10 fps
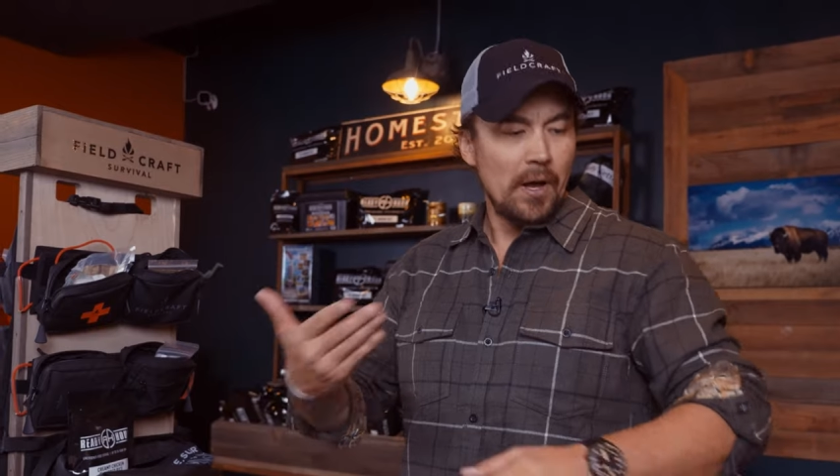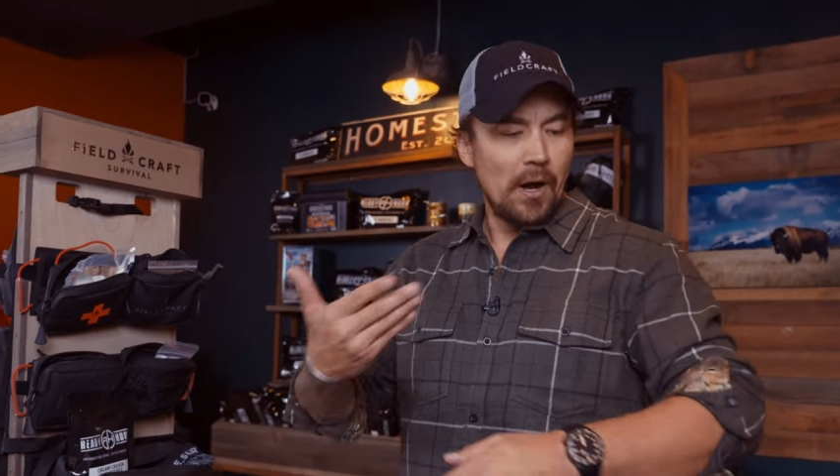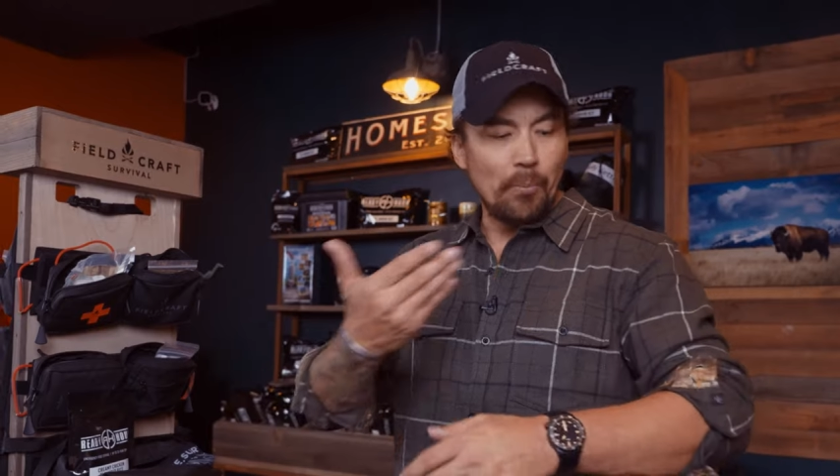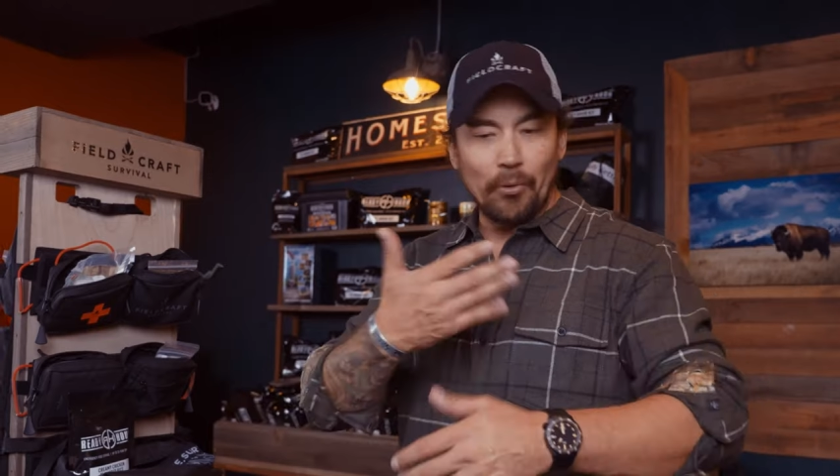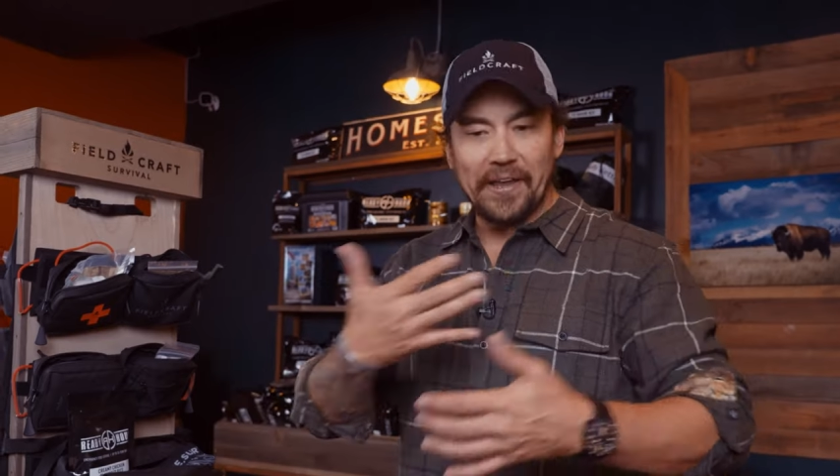
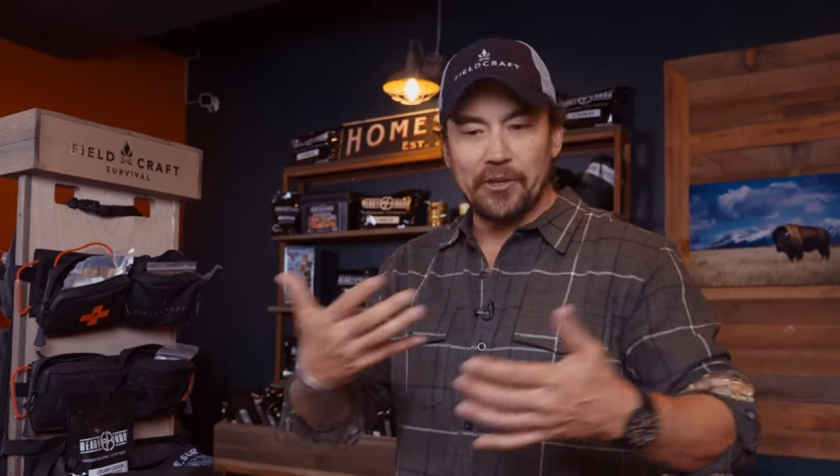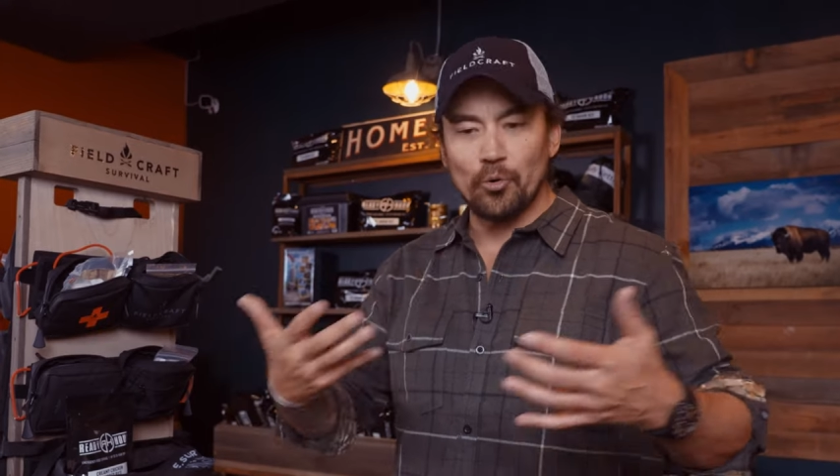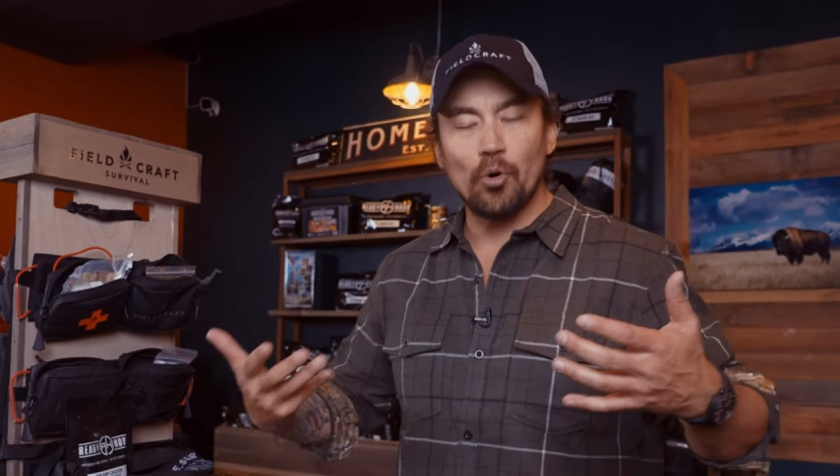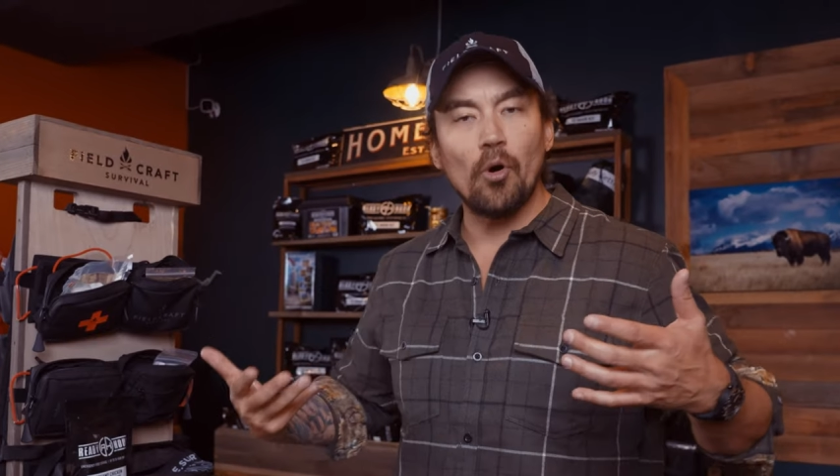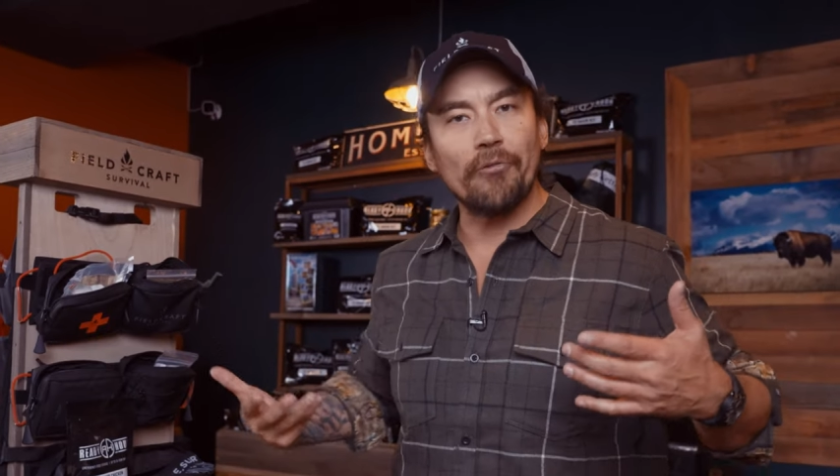a
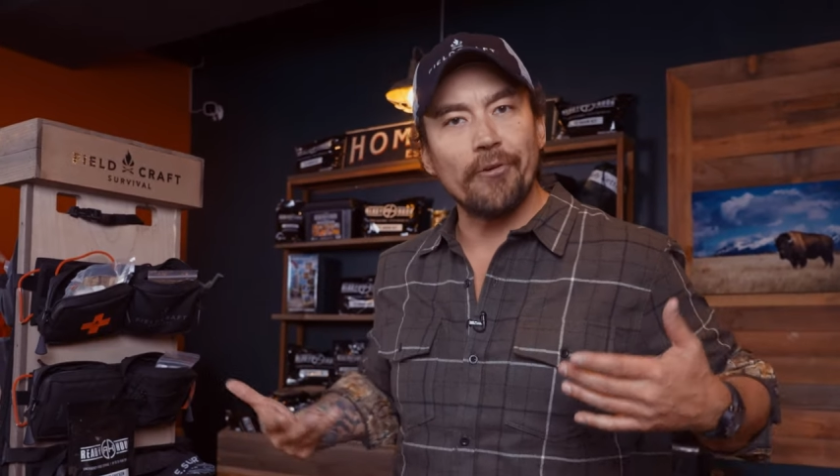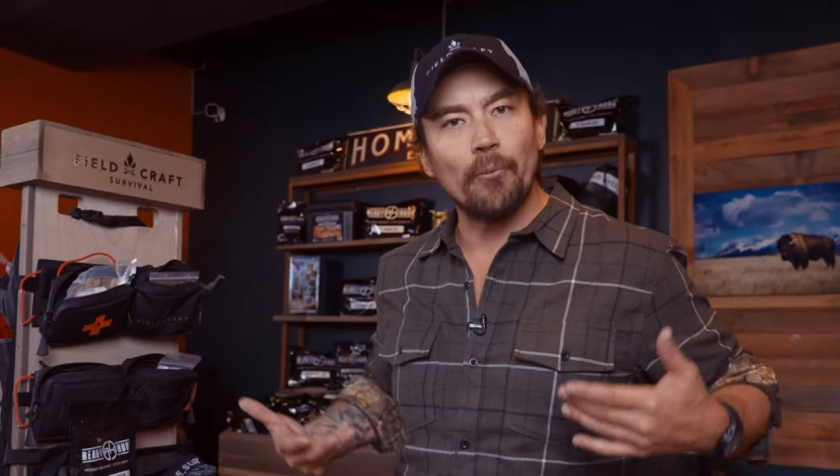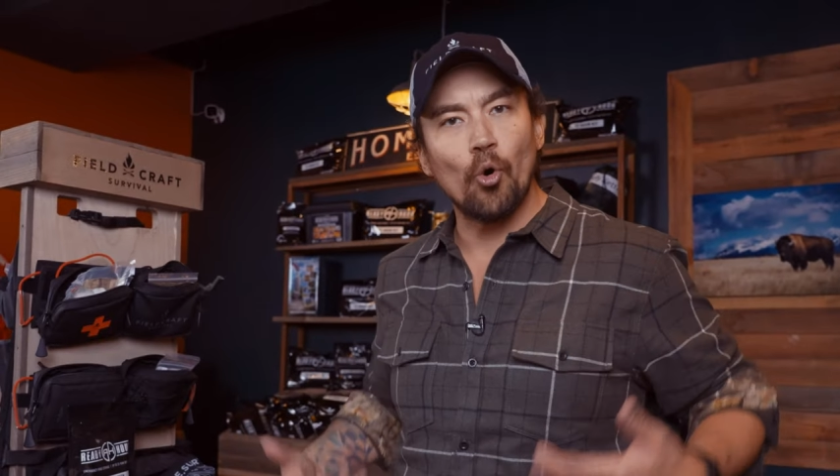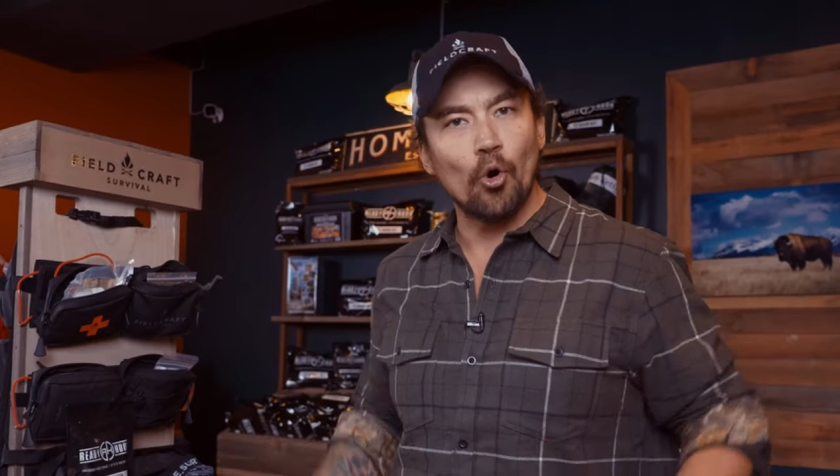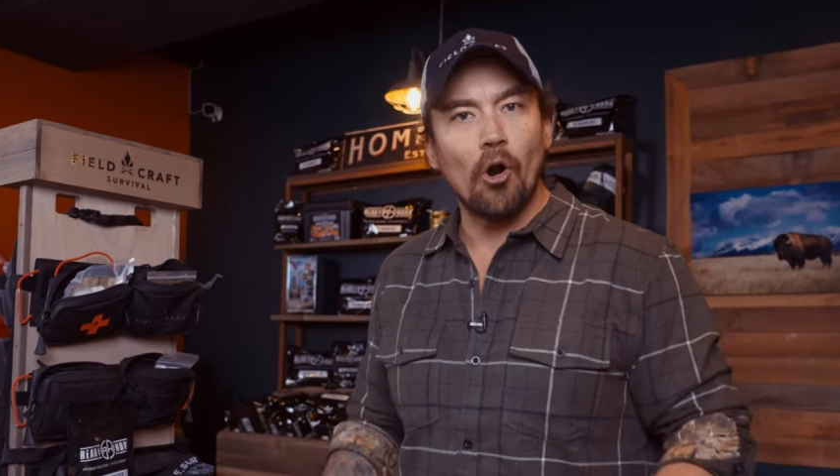brachial or
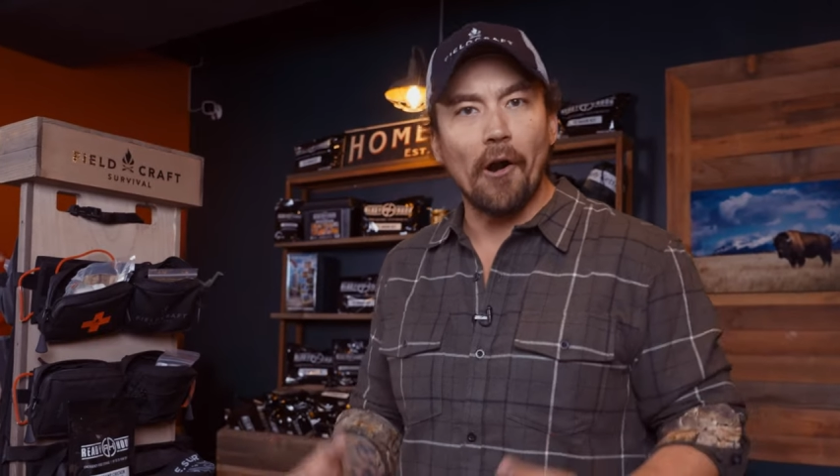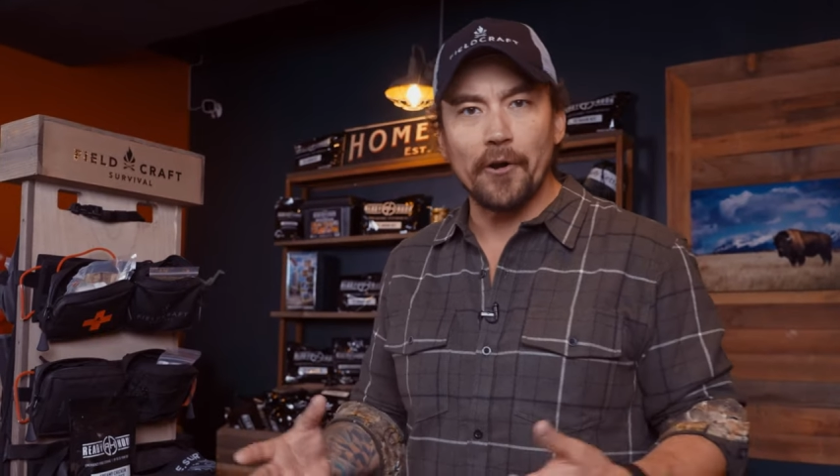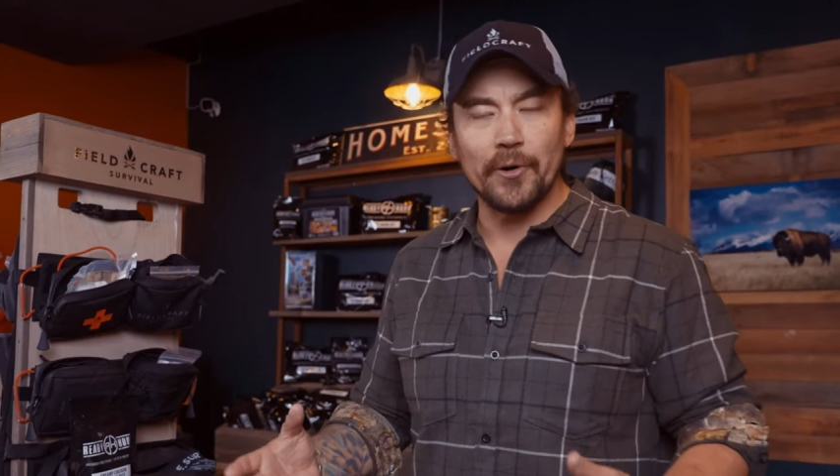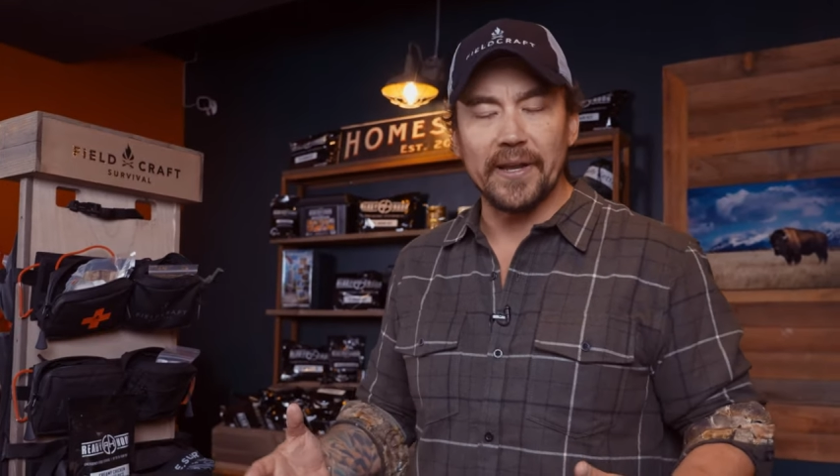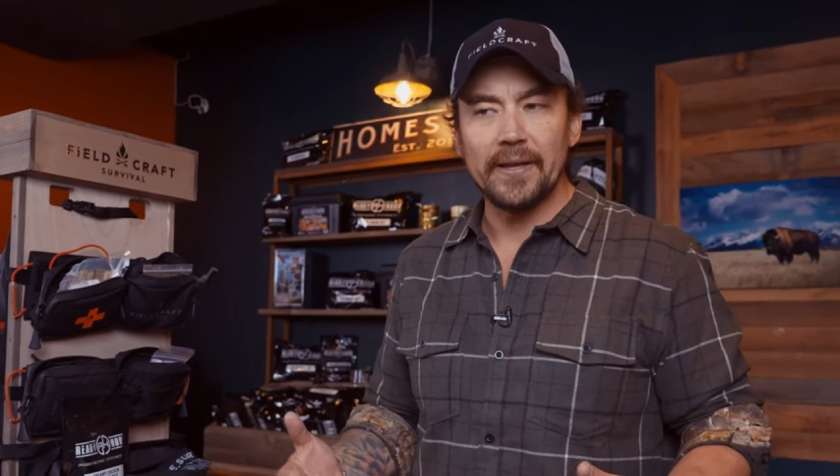femoral
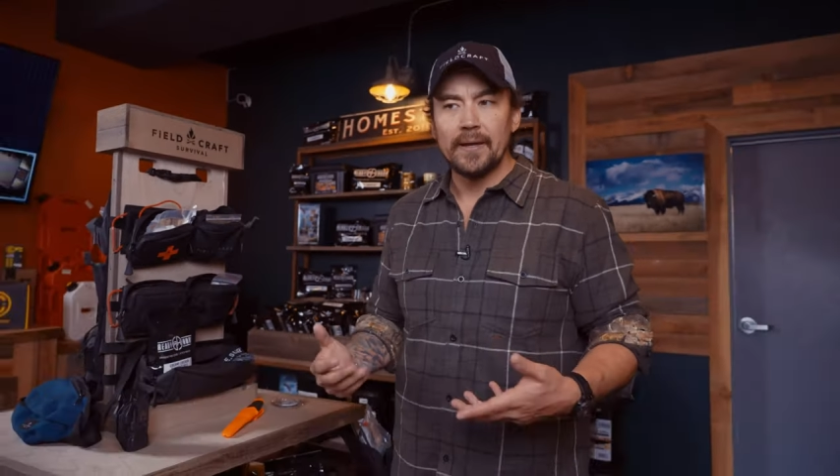artery.